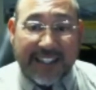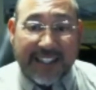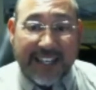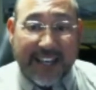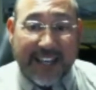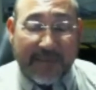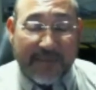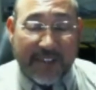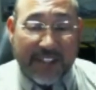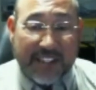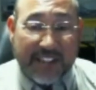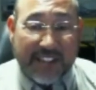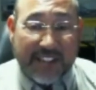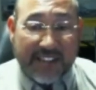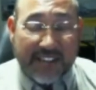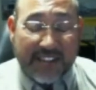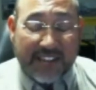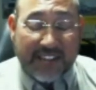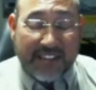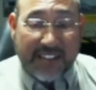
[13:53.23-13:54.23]
Yep, this
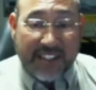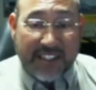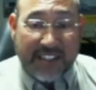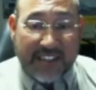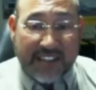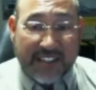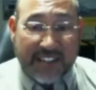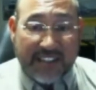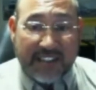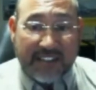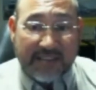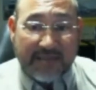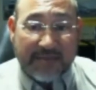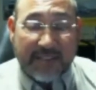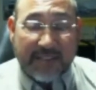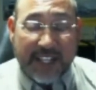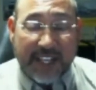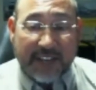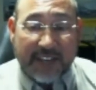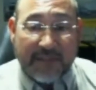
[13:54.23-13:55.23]
is the season.
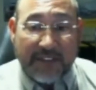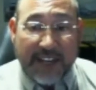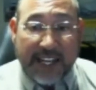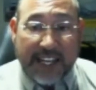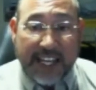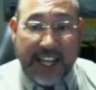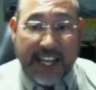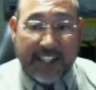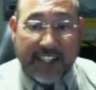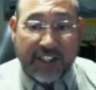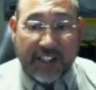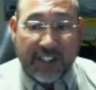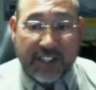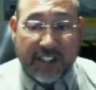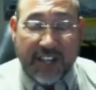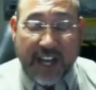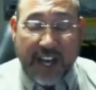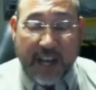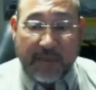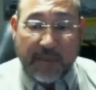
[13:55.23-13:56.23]
Yep, vacation
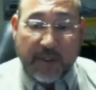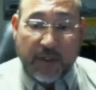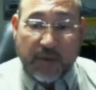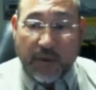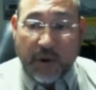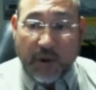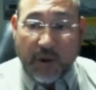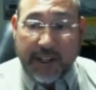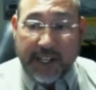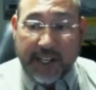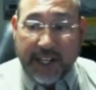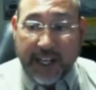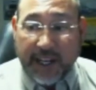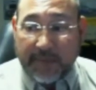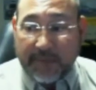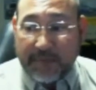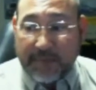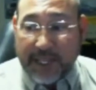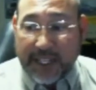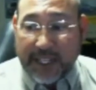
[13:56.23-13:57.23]
time is rolling
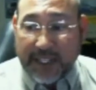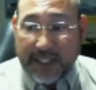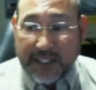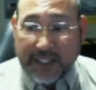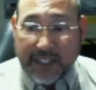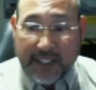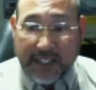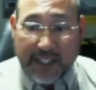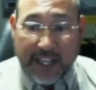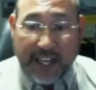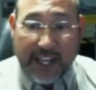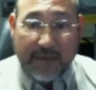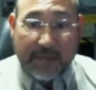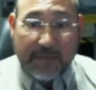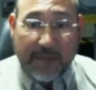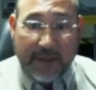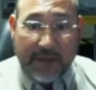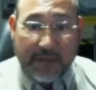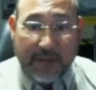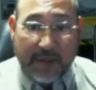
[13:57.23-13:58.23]
up, and a lot
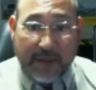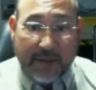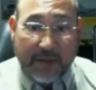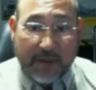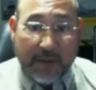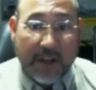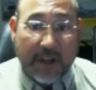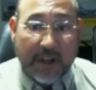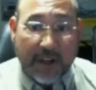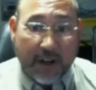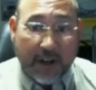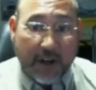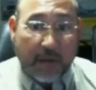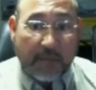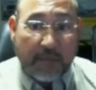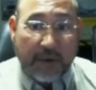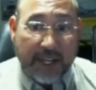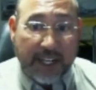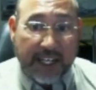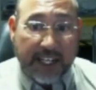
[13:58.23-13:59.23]
of people are
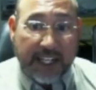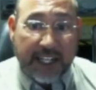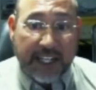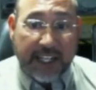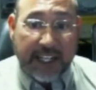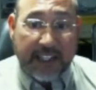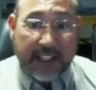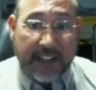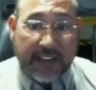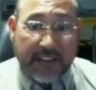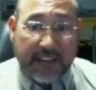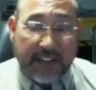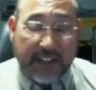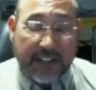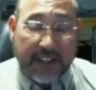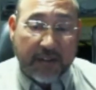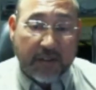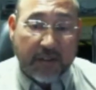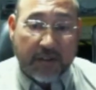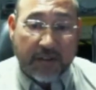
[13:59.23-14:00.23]
bringing in their
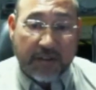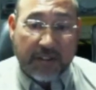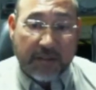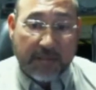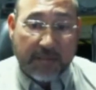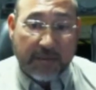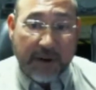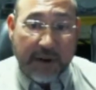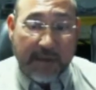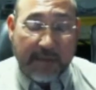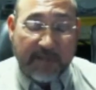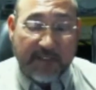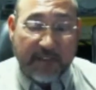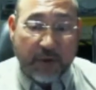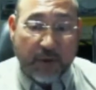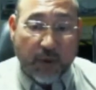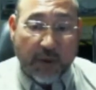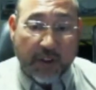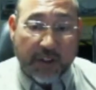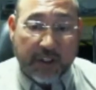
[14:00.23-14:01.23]
vehicles to prep
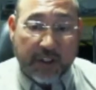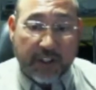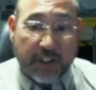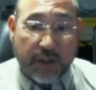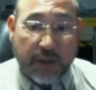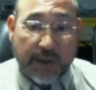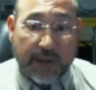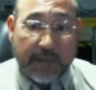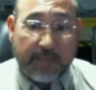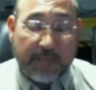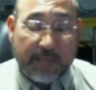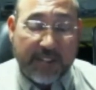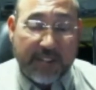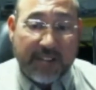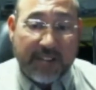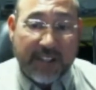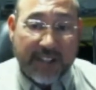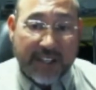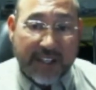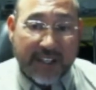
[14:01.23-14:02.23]
for their
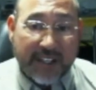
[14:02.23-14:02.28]
trips.